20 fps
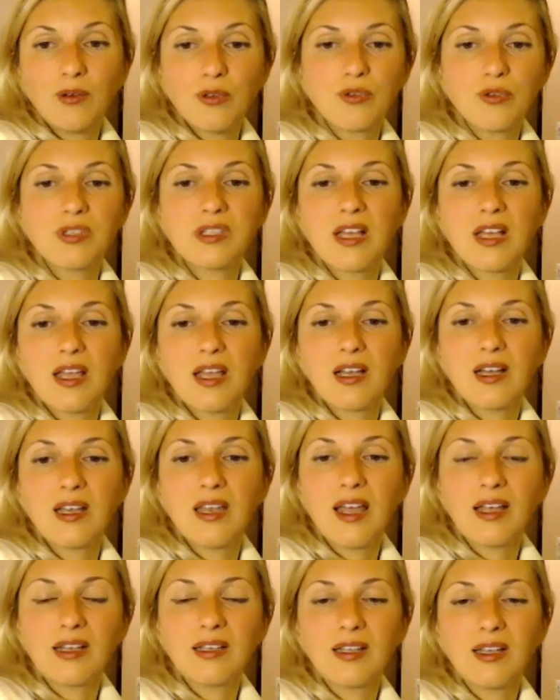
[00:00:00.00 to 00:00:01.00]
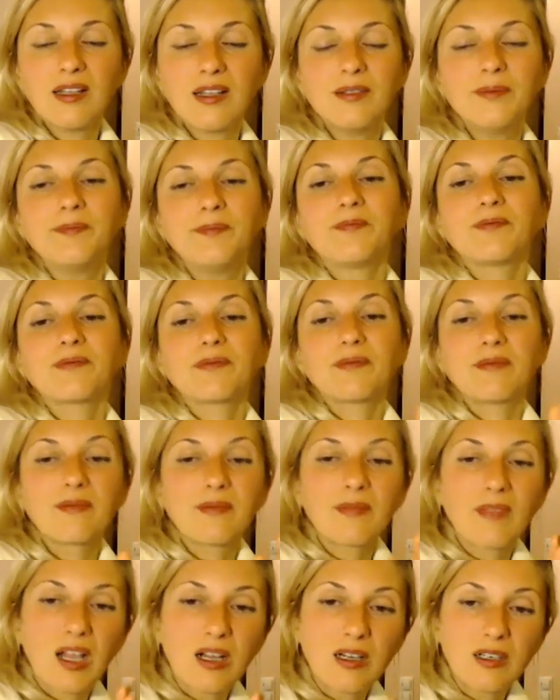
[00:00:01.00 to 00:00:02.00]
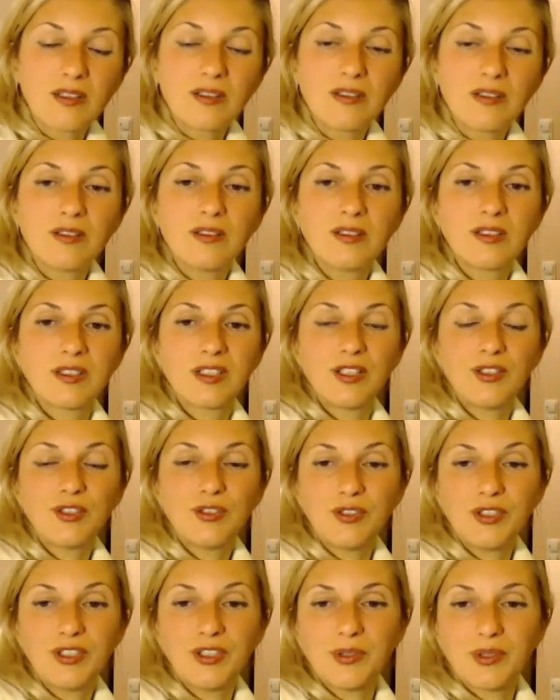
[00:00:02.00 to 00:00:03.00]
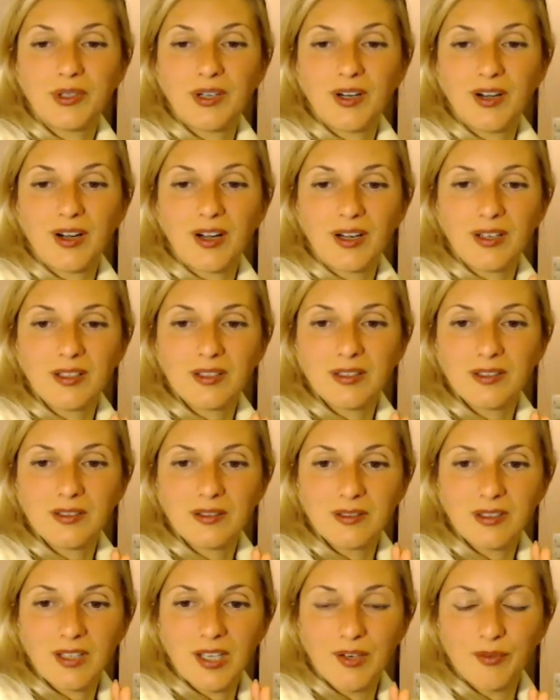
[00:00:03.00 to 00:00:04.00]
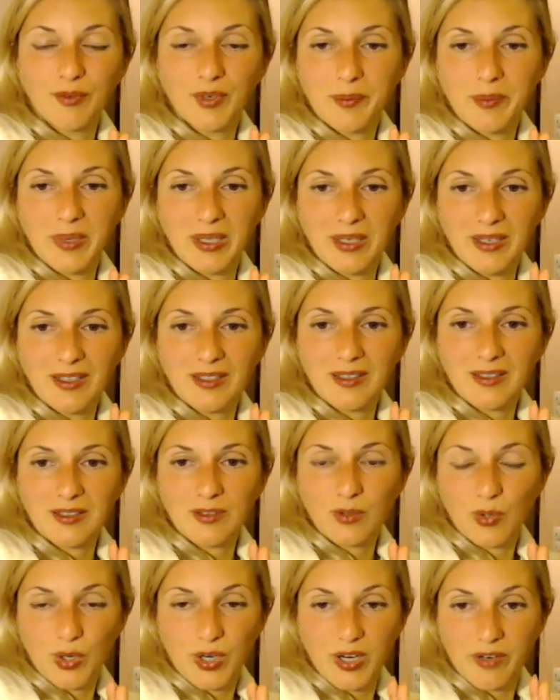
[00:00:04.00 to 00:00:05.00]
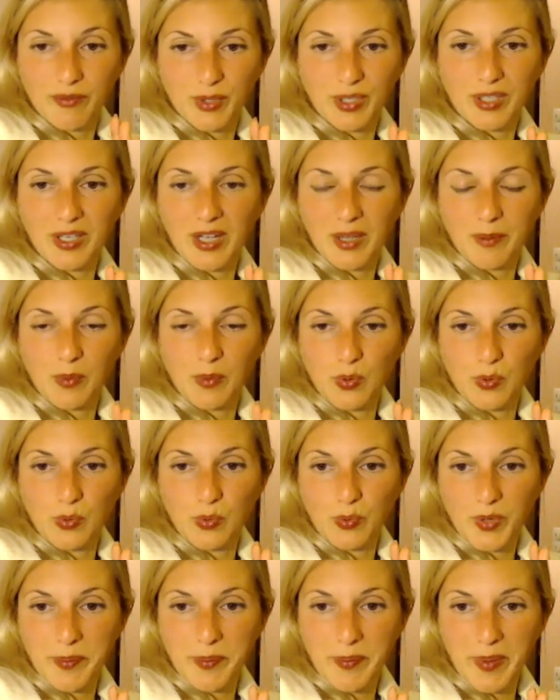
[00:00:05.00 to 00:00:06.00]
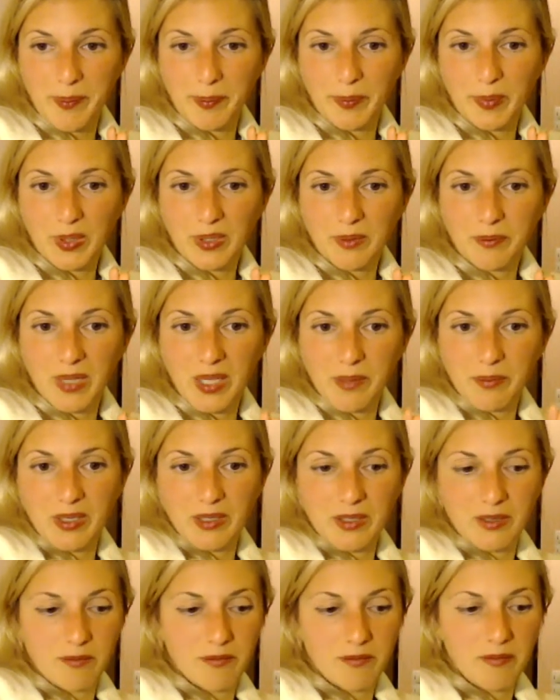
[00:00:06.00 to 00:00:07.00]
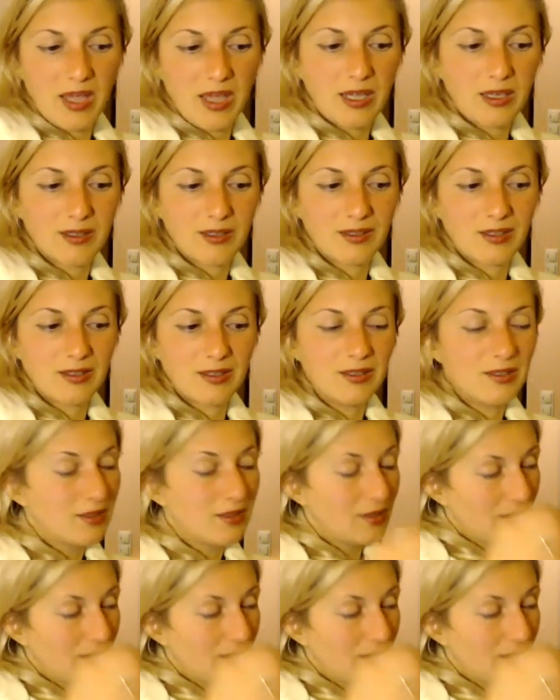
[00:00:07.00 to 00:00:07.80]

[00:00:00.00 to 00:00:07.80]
to stay connected? Center in your heart every minute or every time you remember. Maybe make a